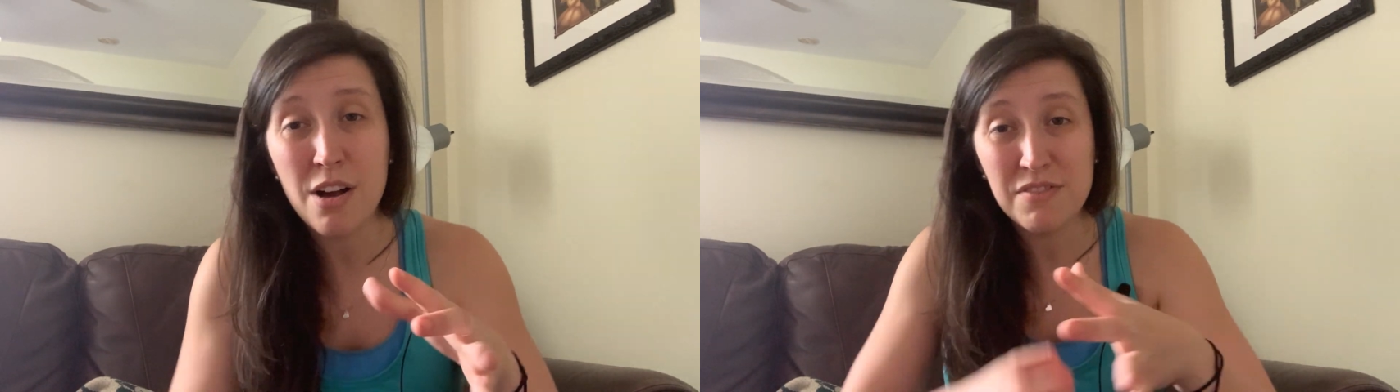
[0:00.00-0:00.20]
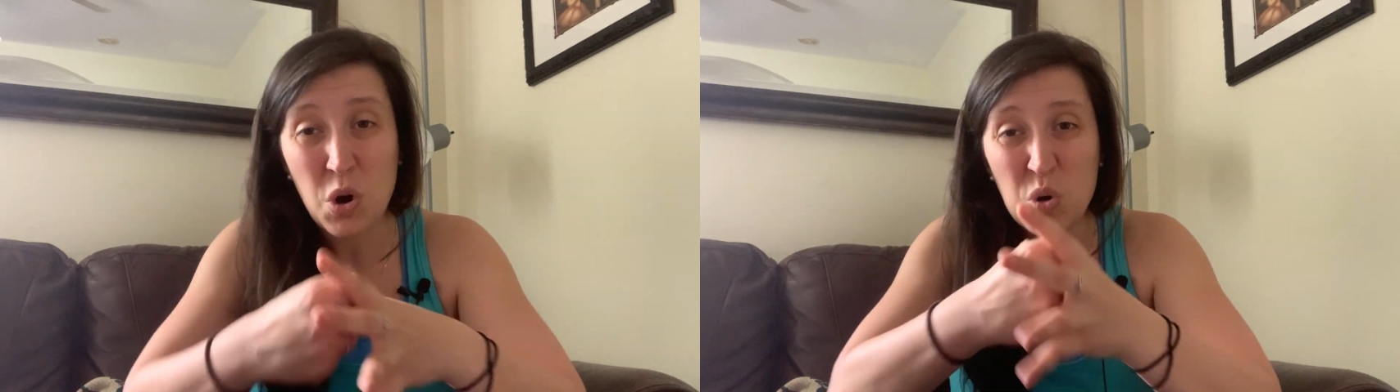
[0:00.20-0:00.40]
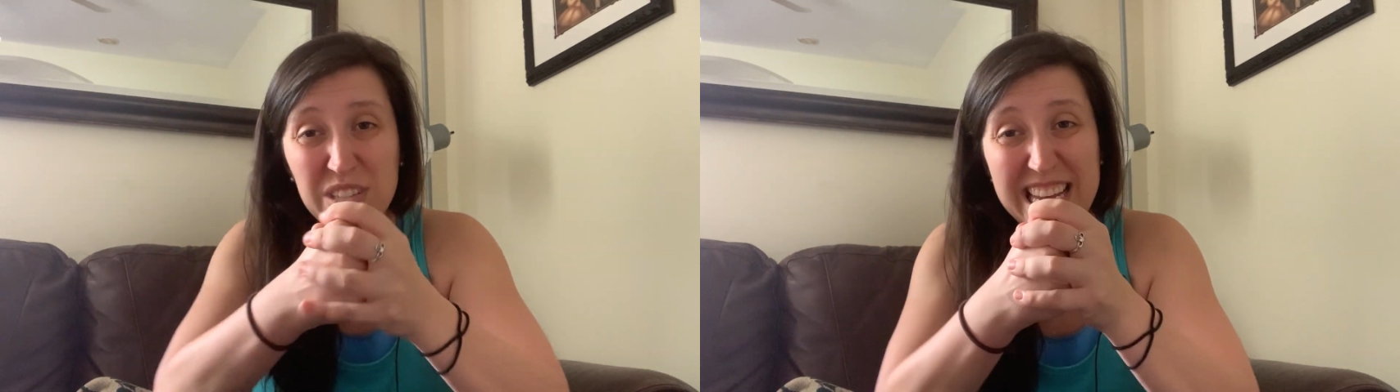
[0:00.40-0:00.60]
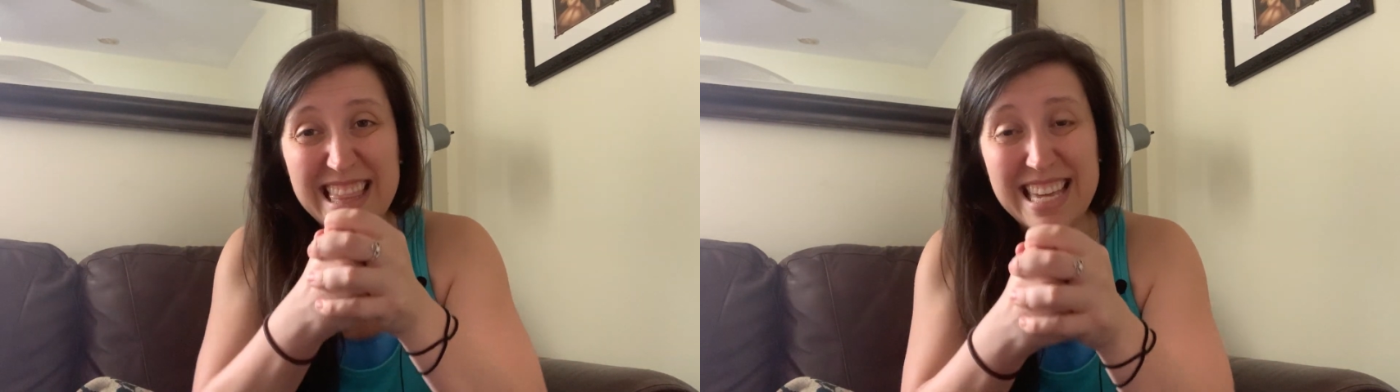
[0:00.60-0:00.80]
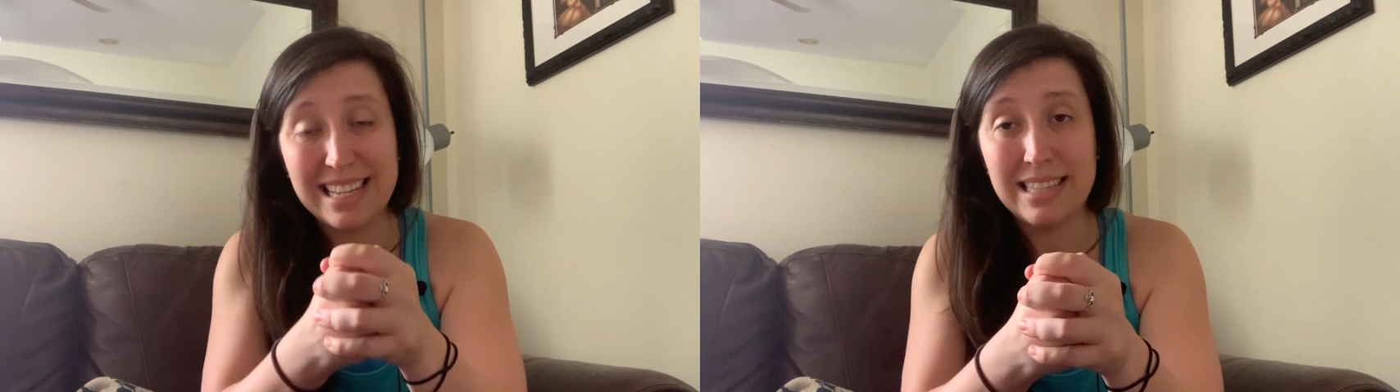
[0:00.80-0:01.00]
of
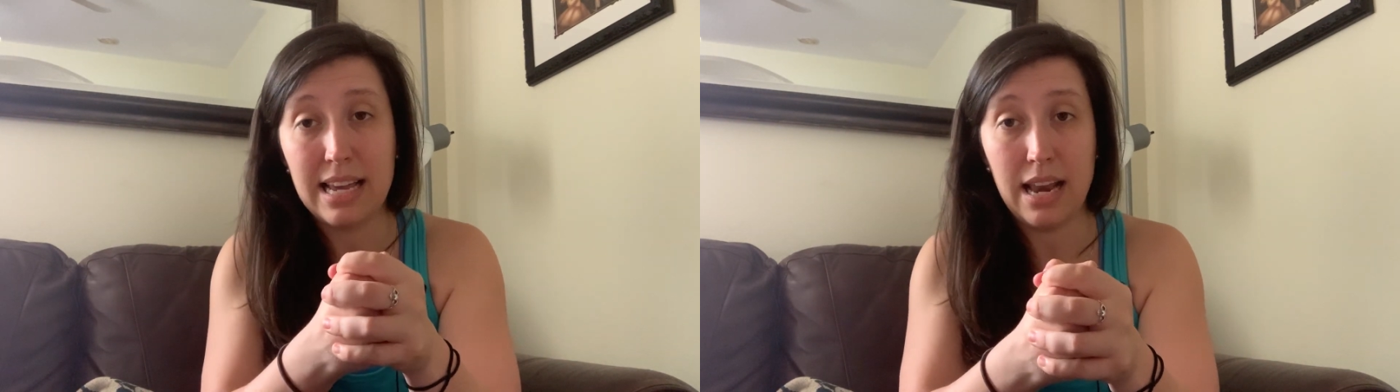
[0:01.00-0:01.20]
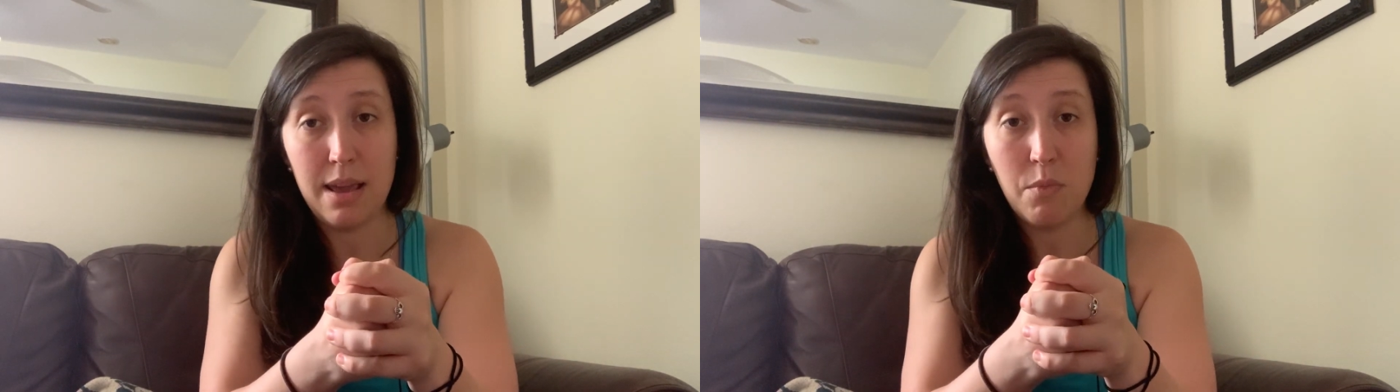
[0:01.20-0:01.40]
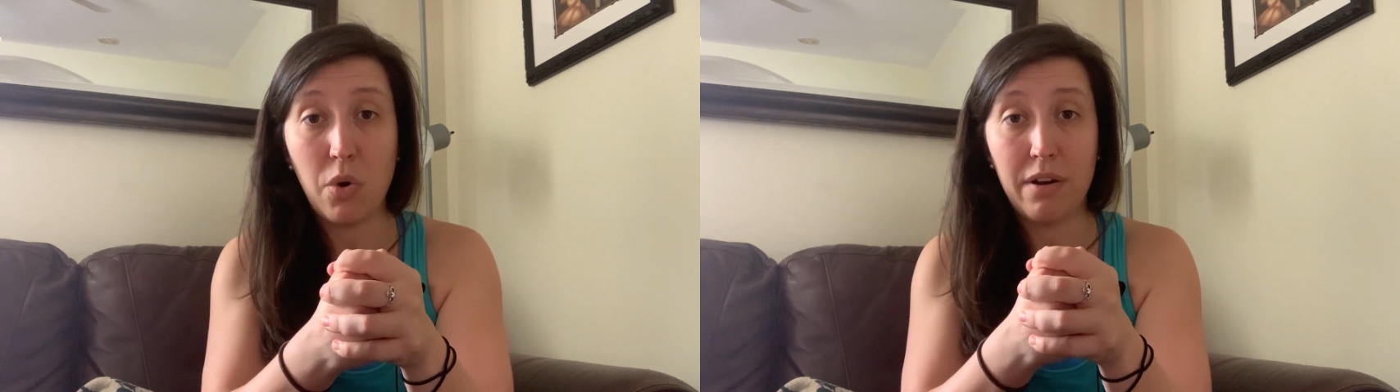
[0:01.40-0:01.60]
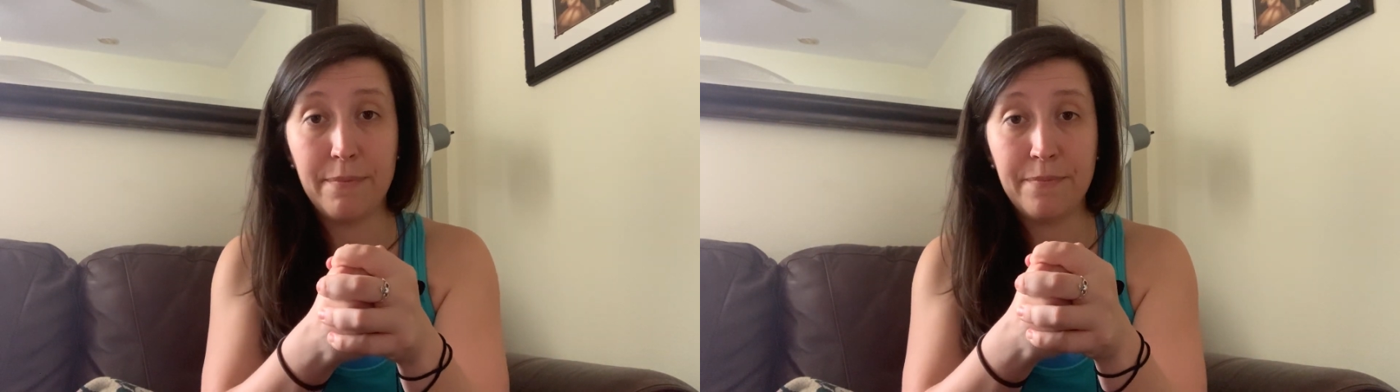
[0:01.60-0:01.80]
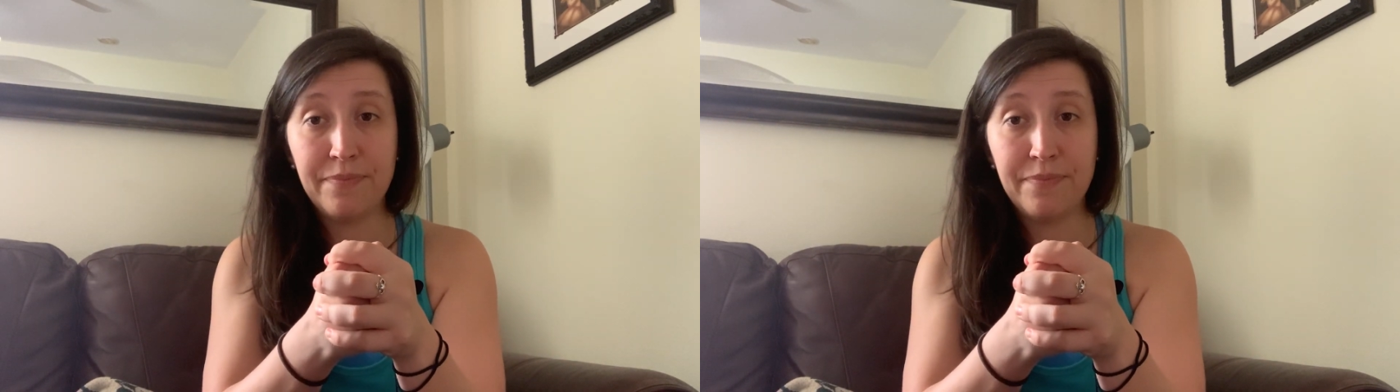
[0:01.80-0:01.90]
holding this anymore,